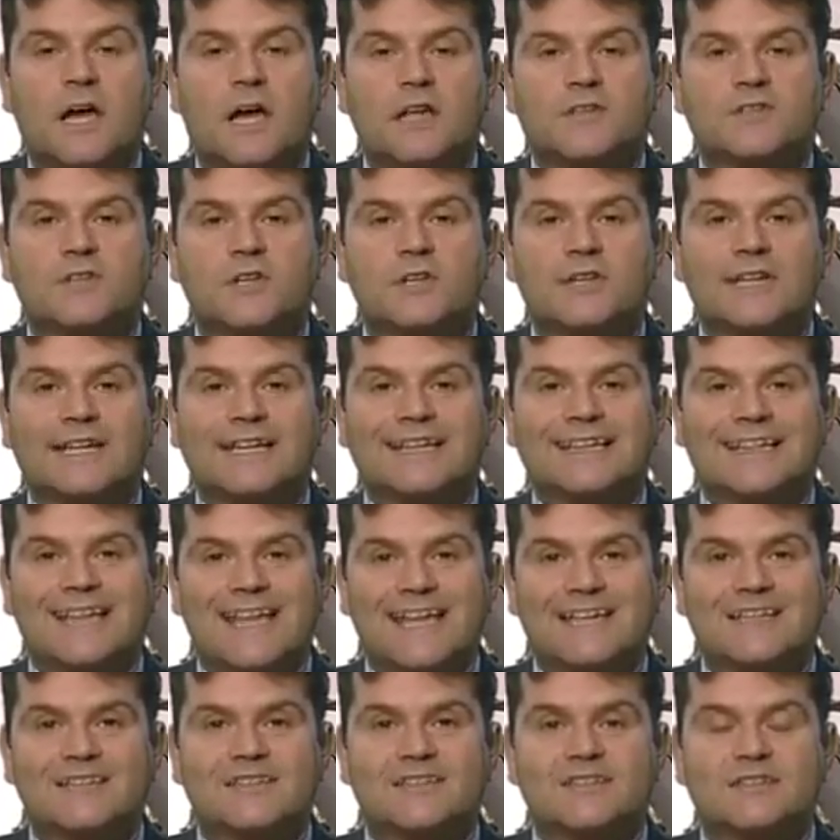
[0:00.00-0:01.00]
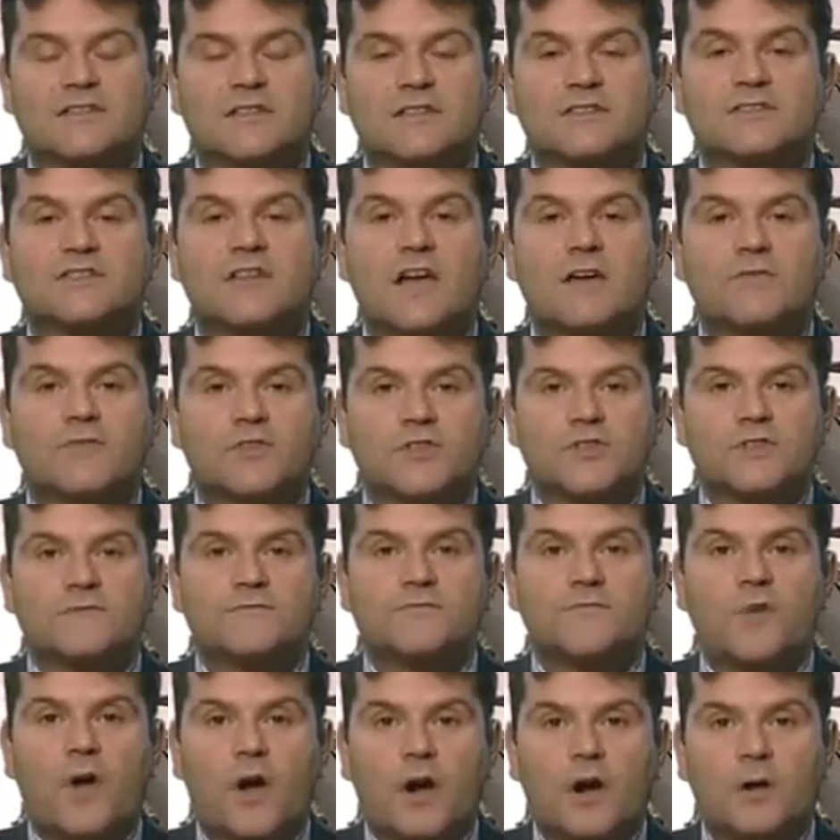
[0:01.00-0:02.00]
certainly less dovish
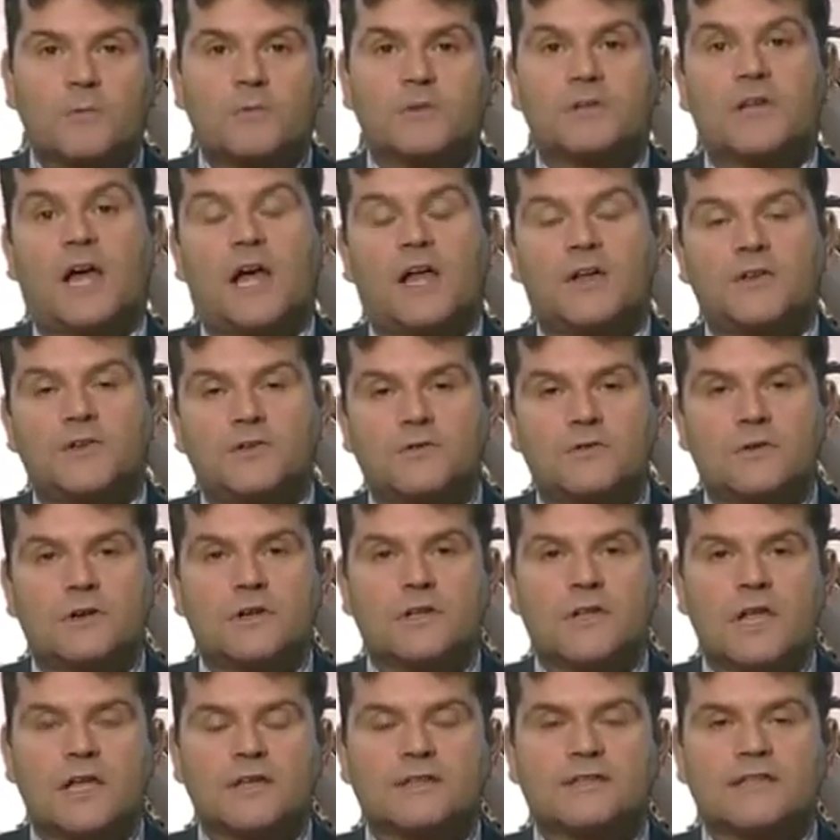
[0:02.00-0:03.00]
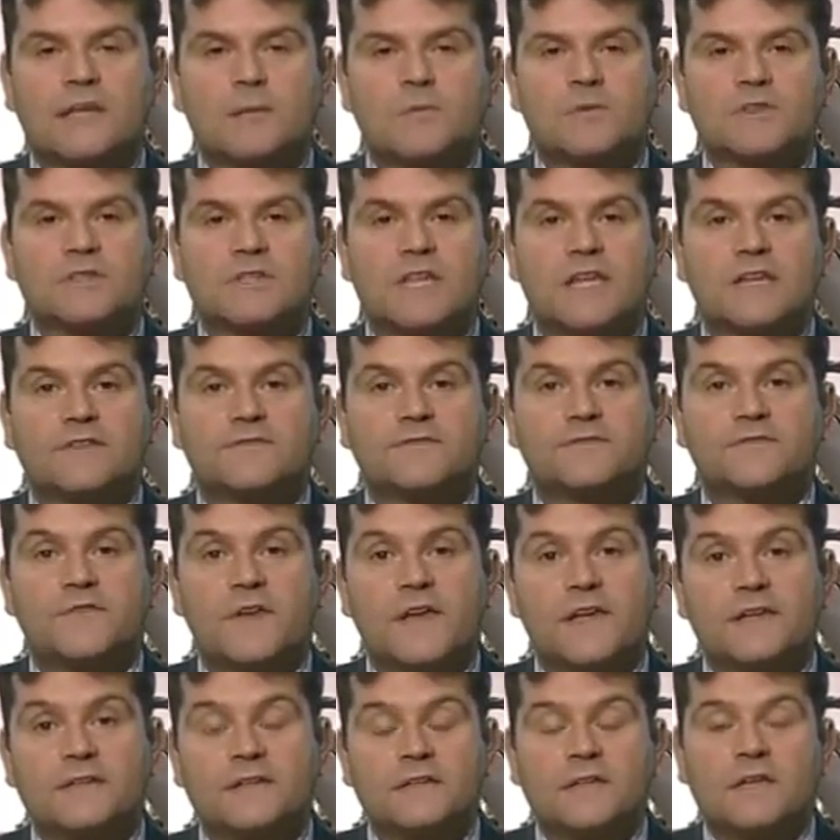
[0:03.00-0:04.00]
environment under a Summers-led
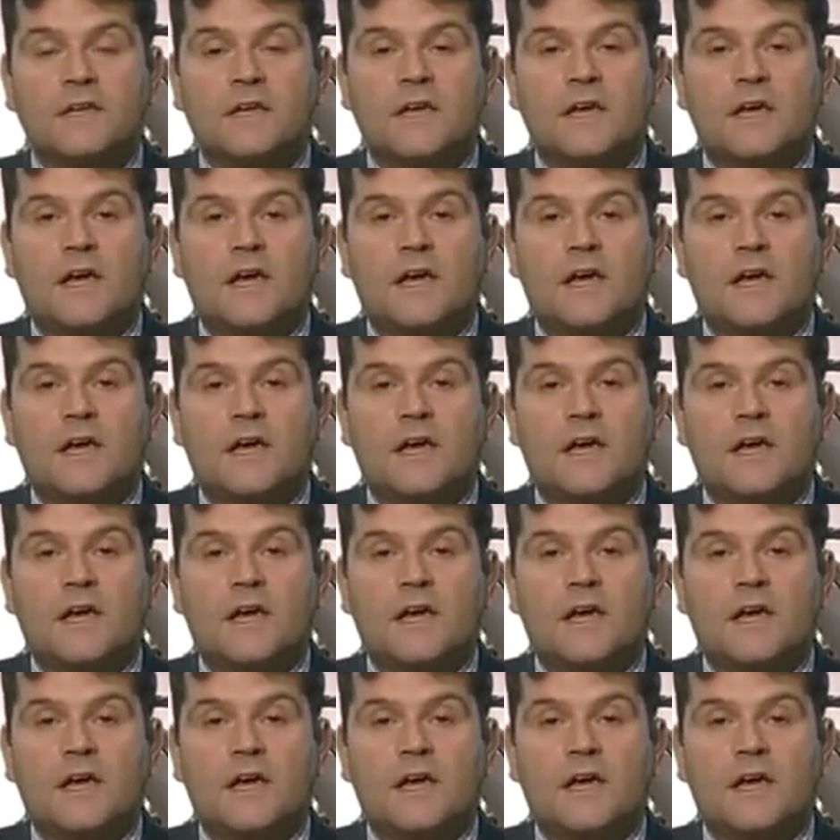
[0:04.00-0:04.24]
Fed.